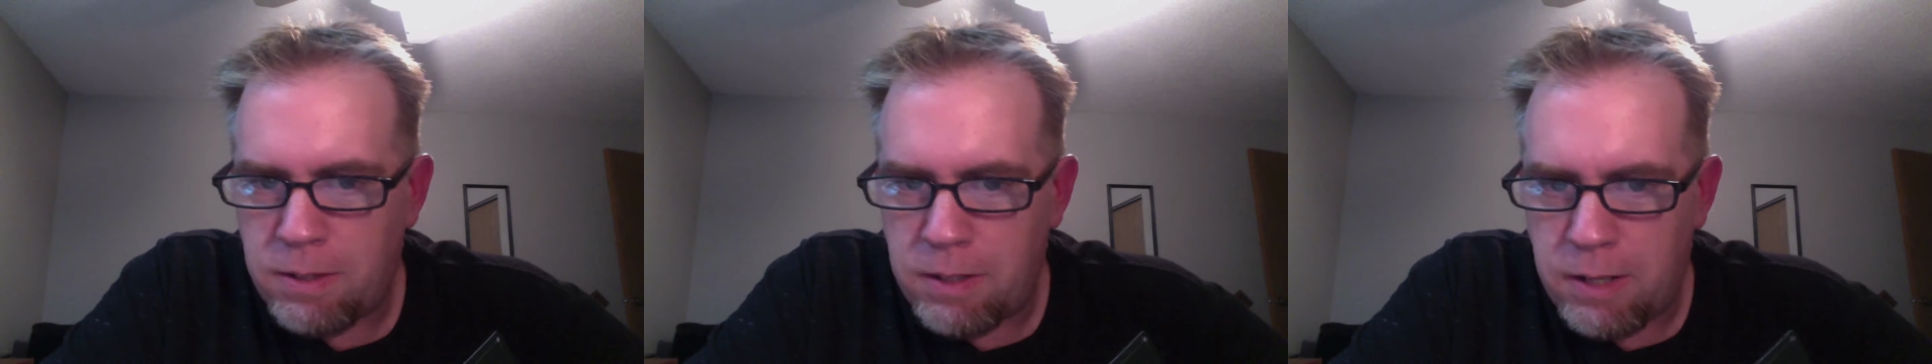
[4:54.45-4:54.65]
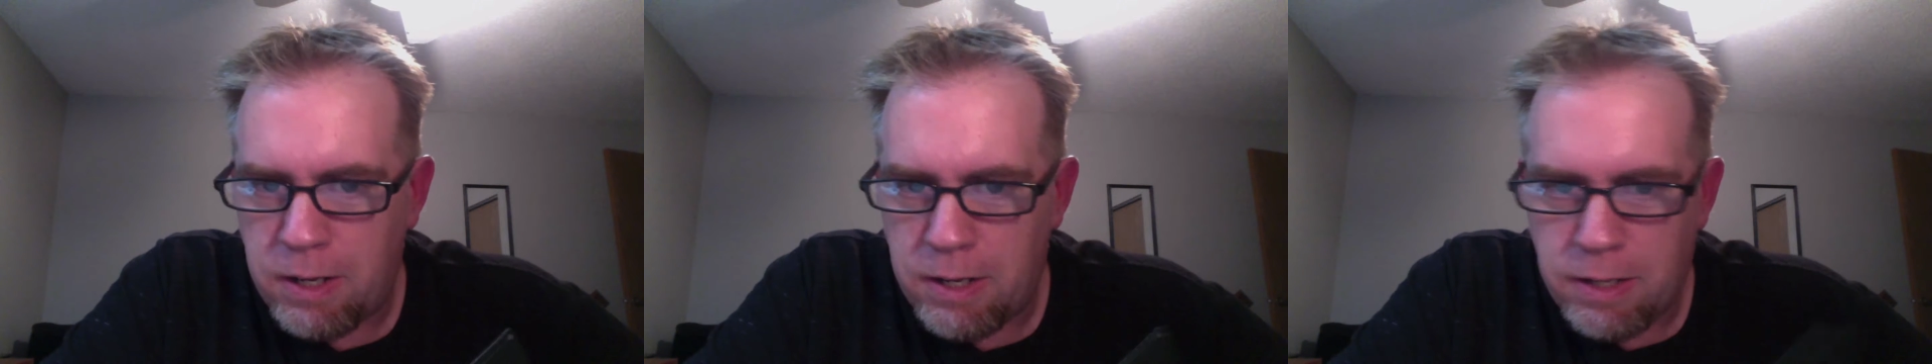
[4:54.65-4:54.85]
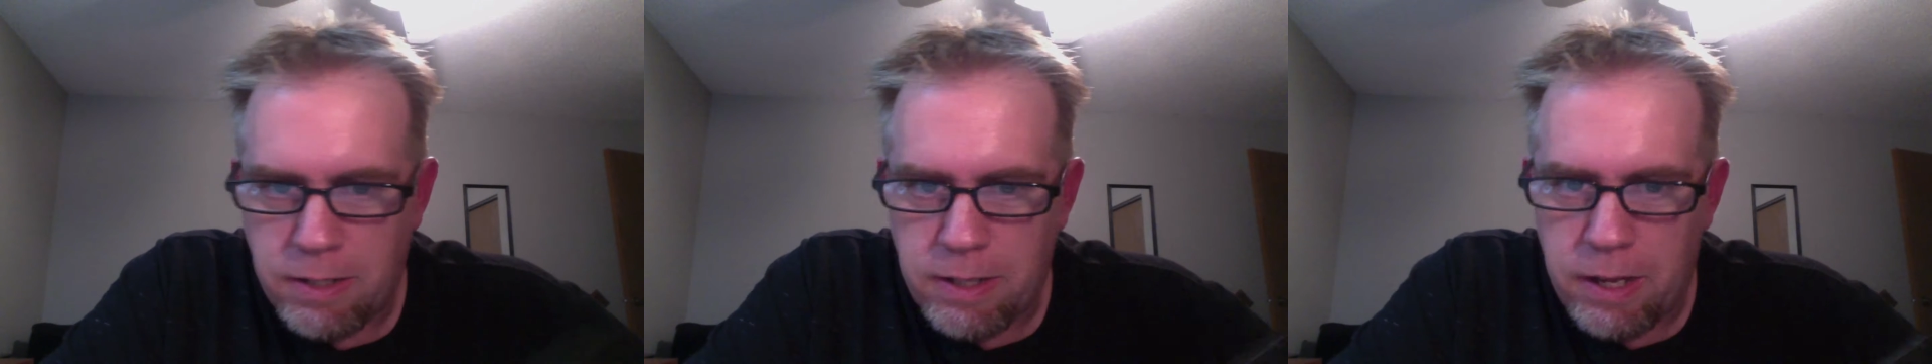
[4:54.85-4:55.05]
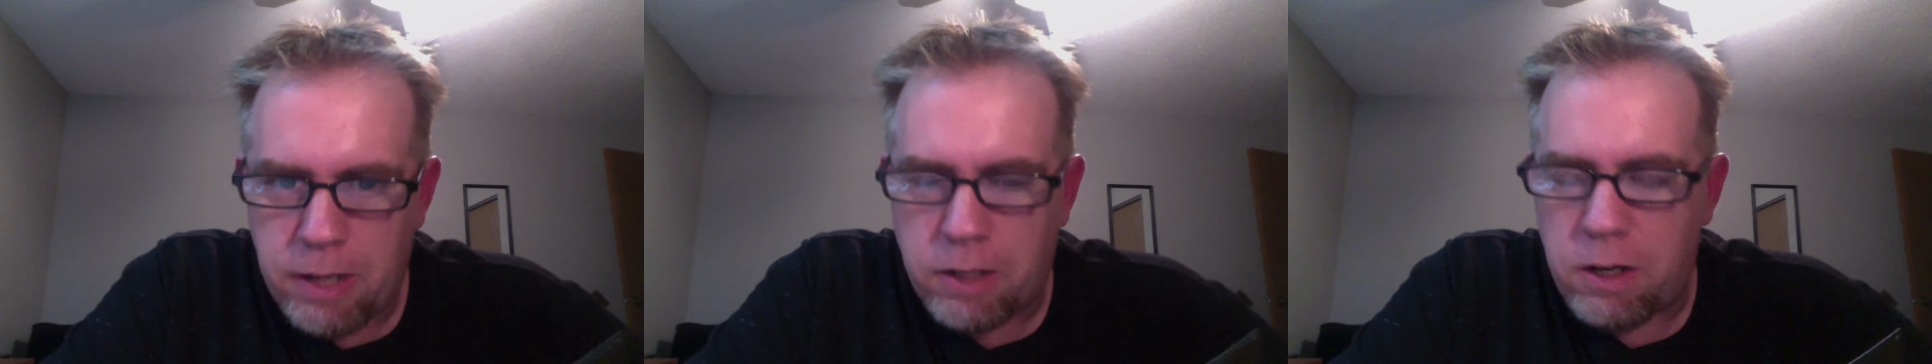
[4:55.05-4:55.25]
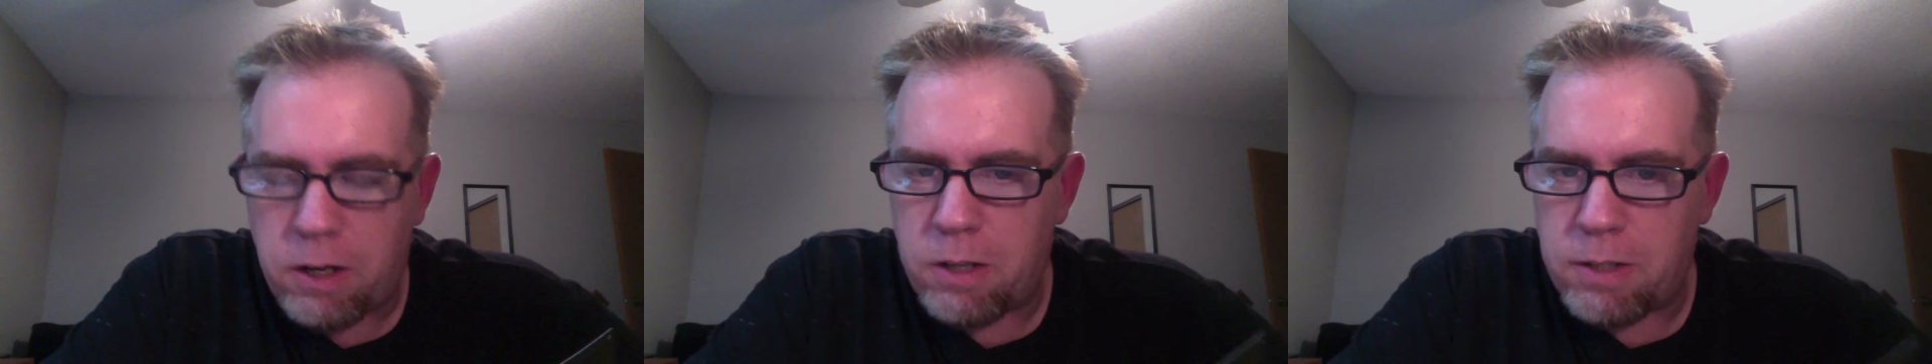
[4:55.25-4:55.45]
in any
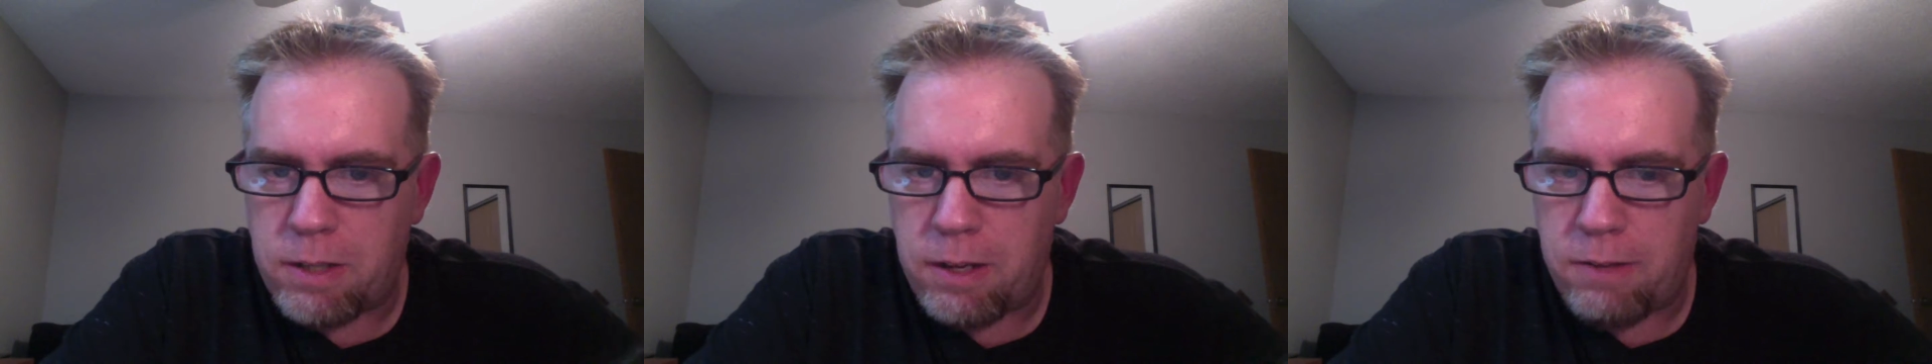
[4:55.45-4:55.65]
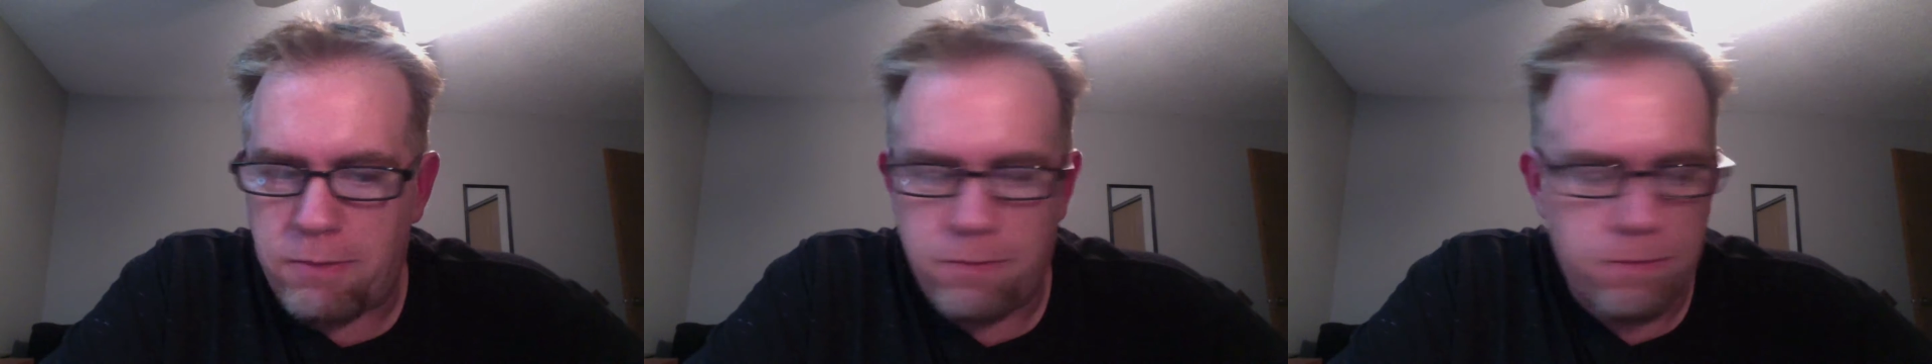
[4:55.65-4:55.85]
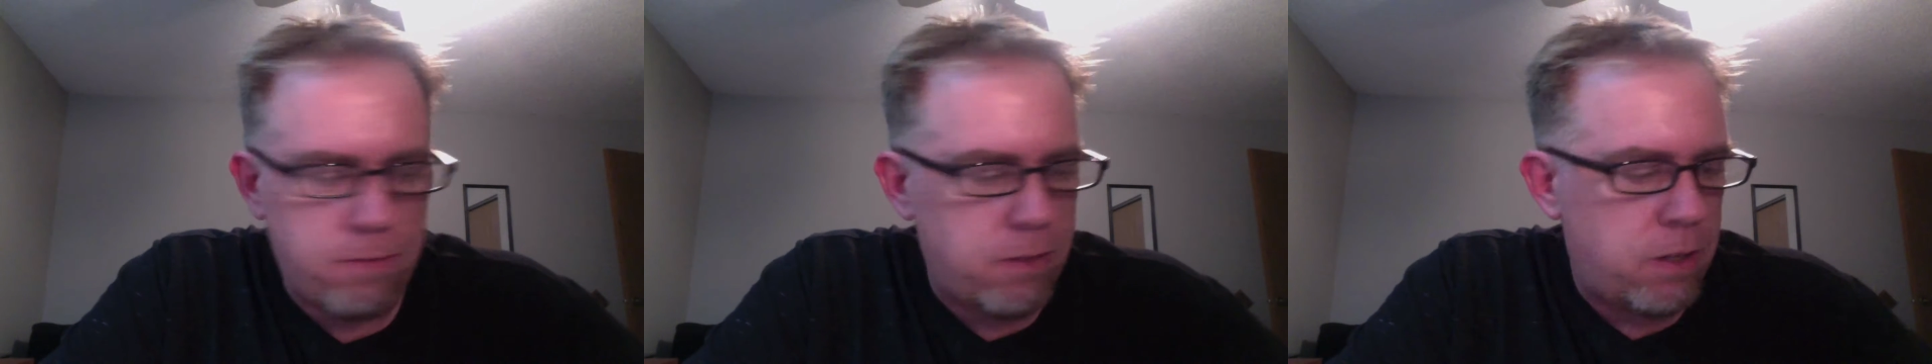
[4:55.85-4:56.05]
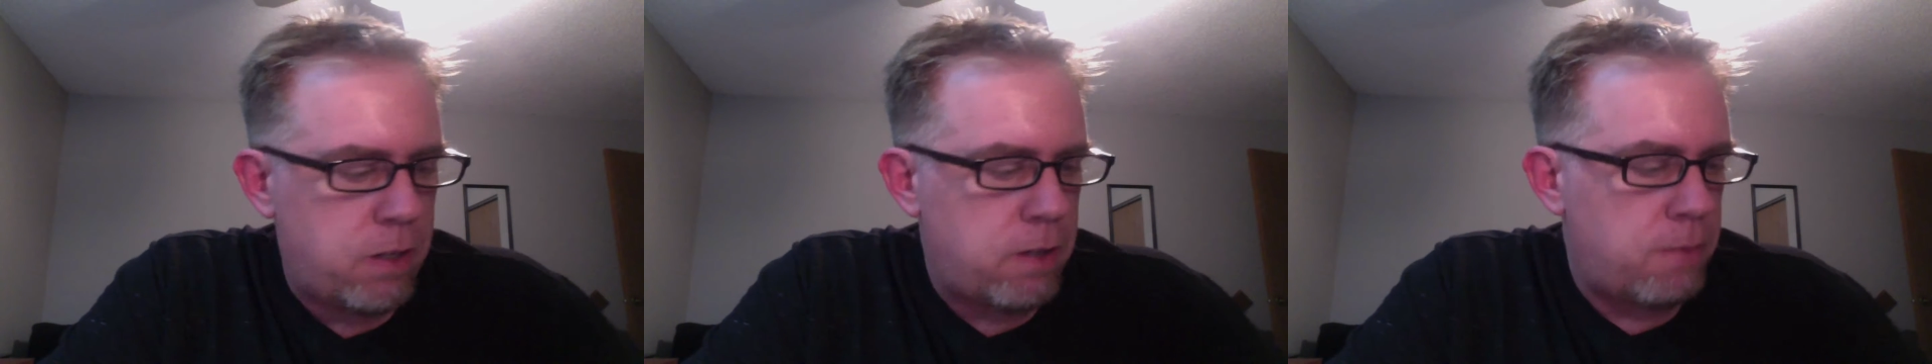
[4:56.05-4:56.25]
deck are tough.